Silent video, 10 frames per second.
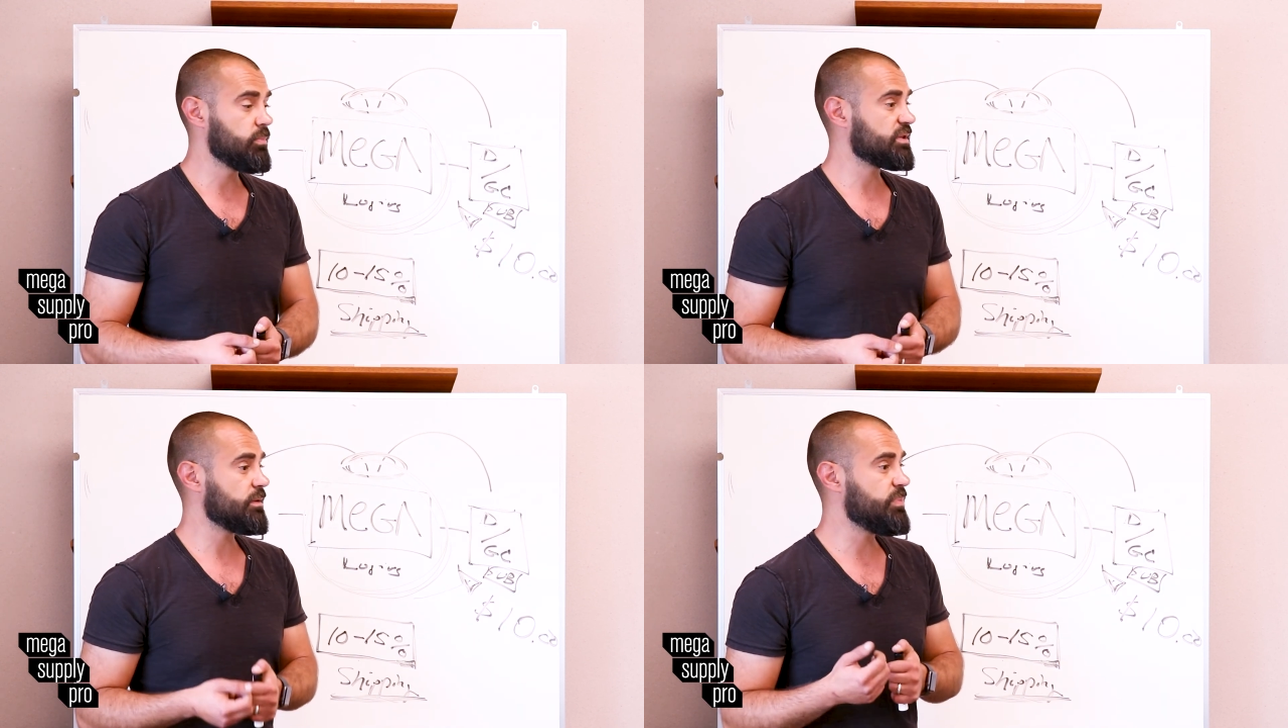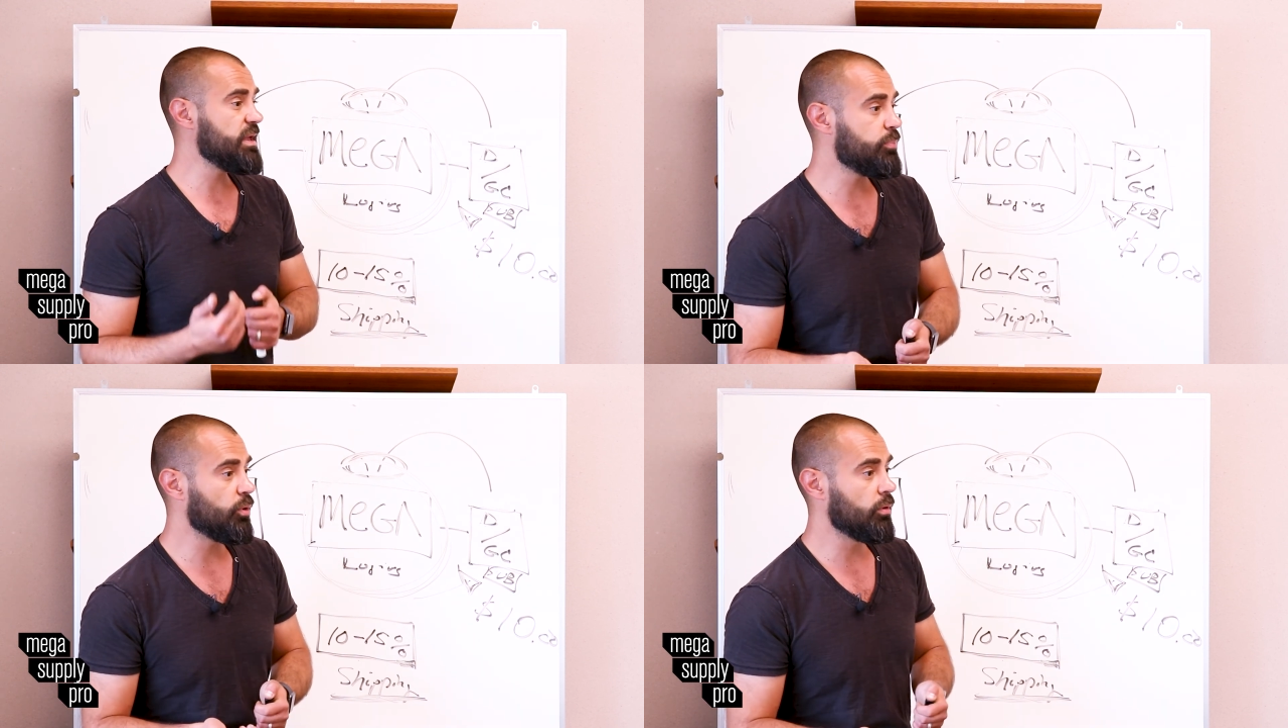But the
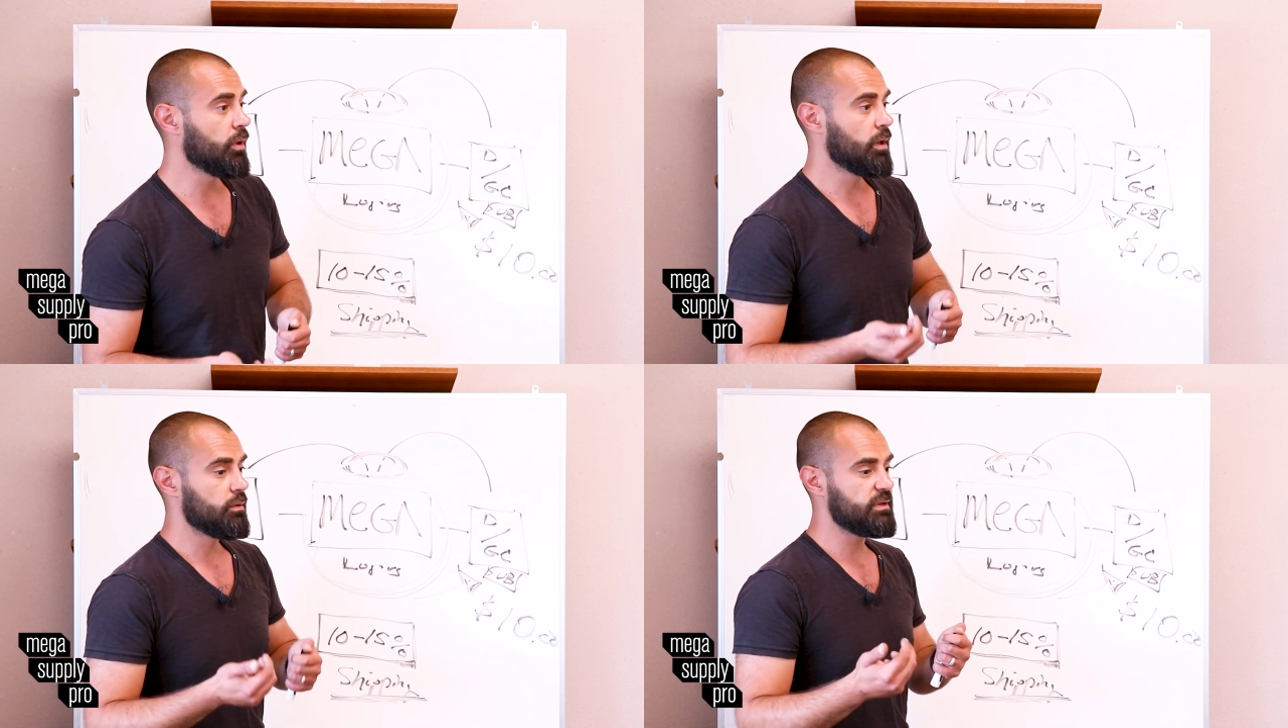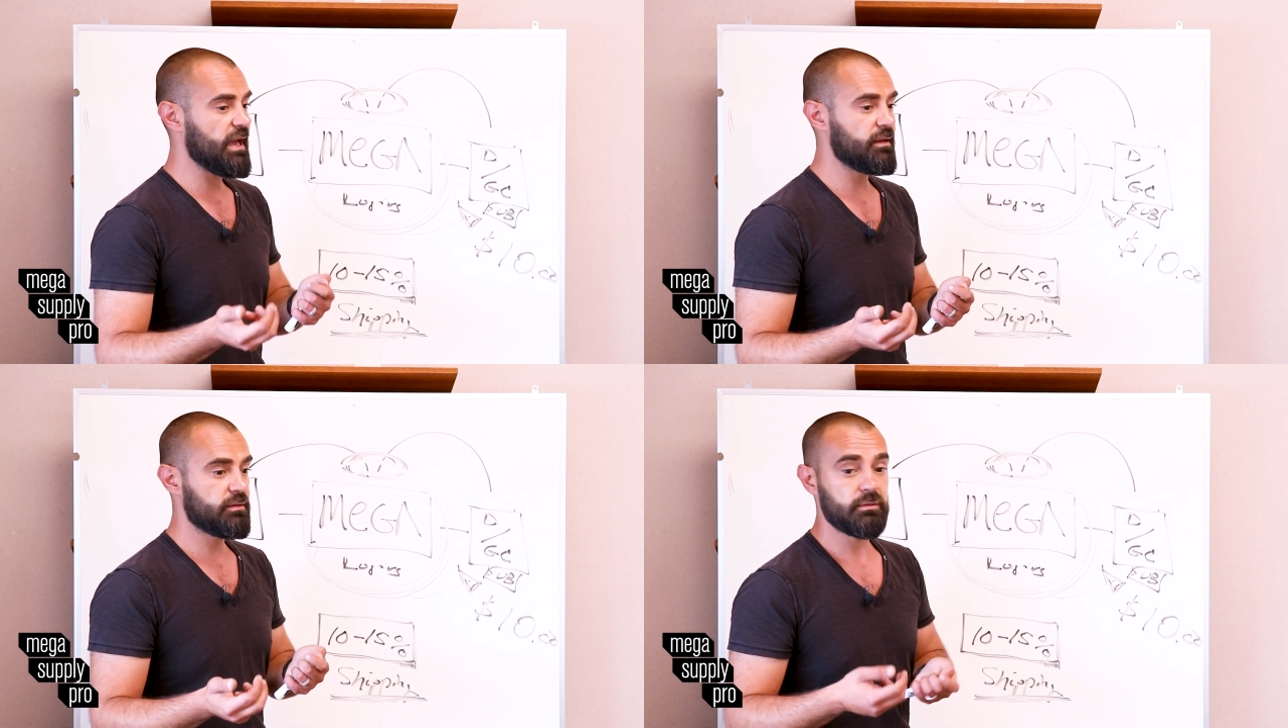people
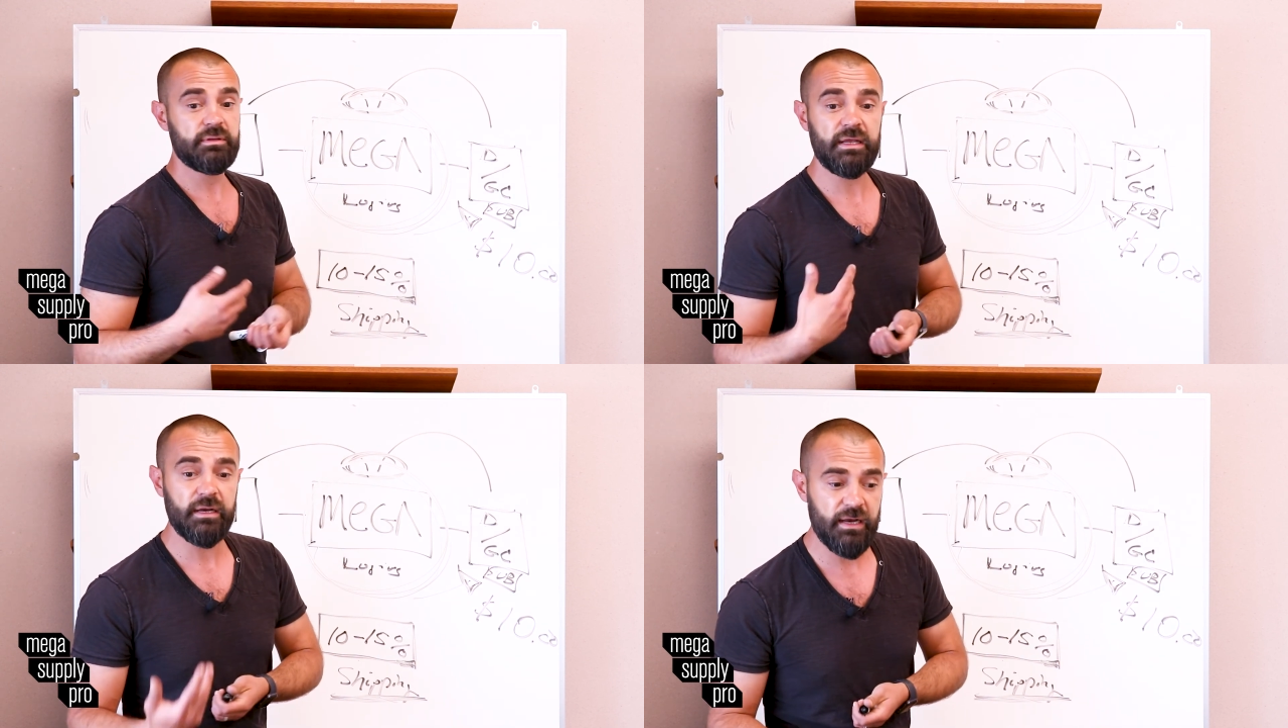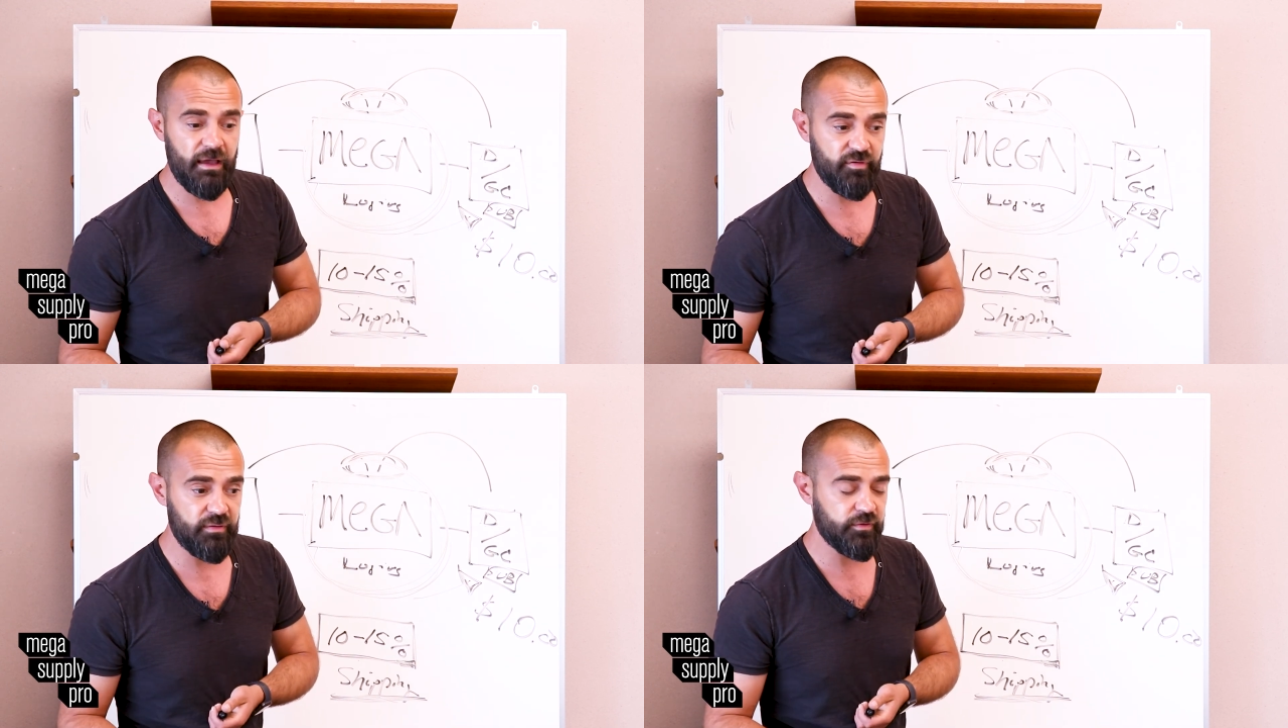that didn't
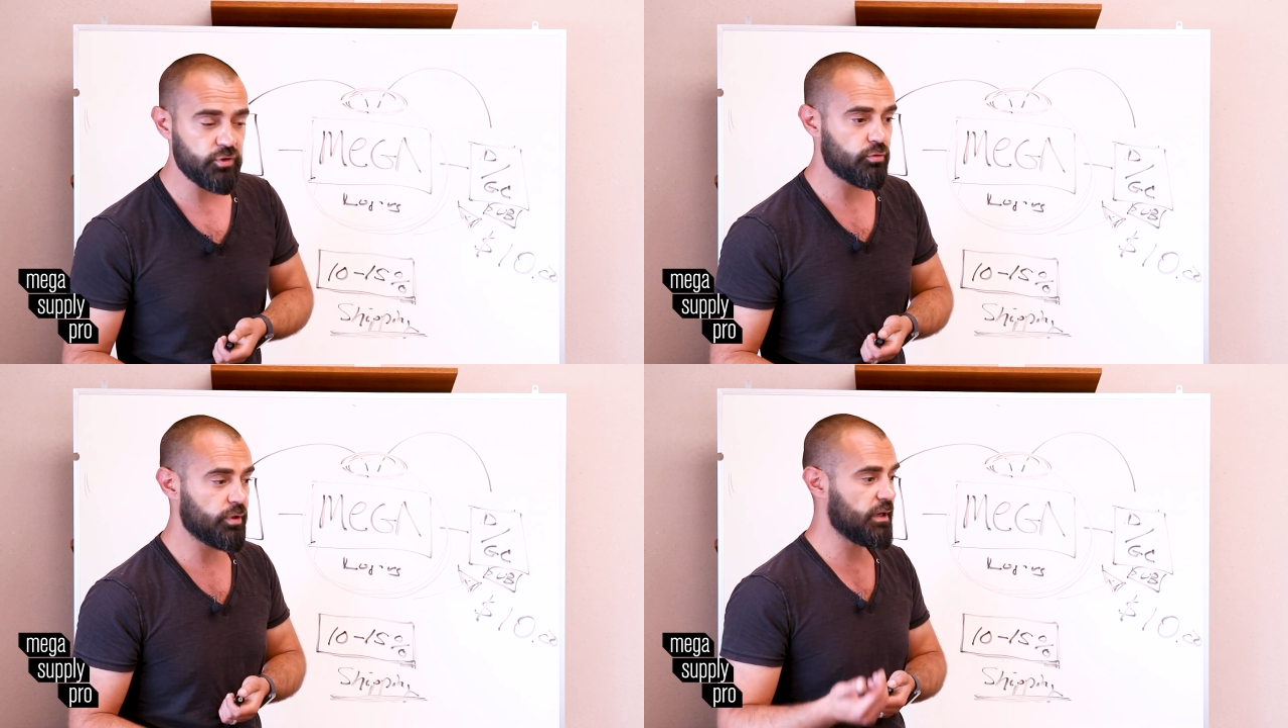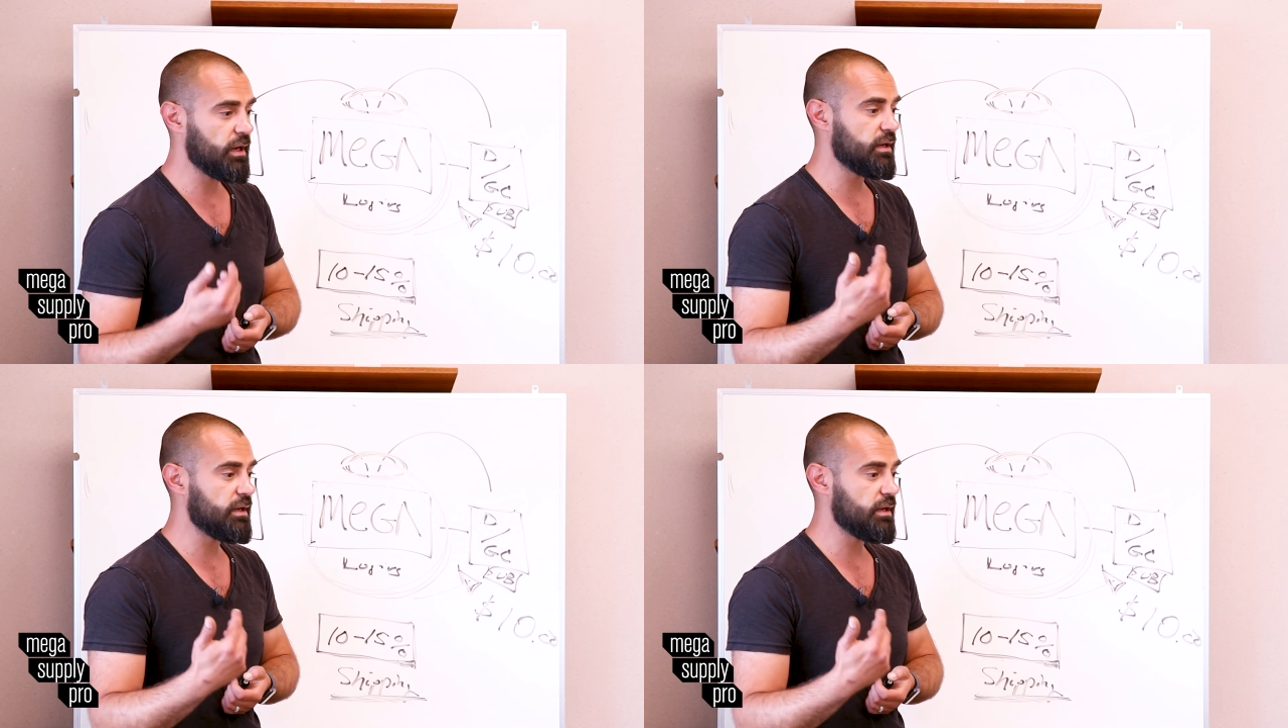have inventory,